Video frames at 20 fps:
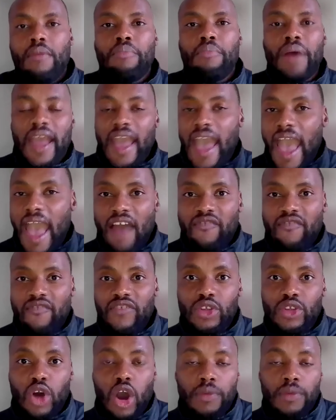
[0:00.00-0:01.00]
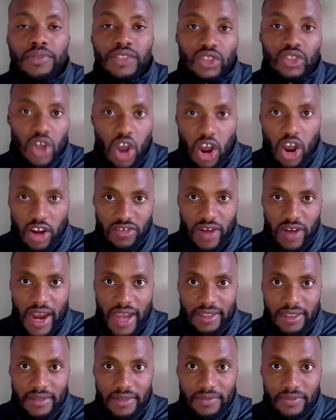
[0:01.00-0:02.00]
by having the options contract,
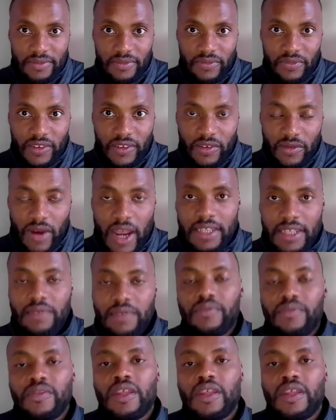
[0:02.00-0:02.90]
right?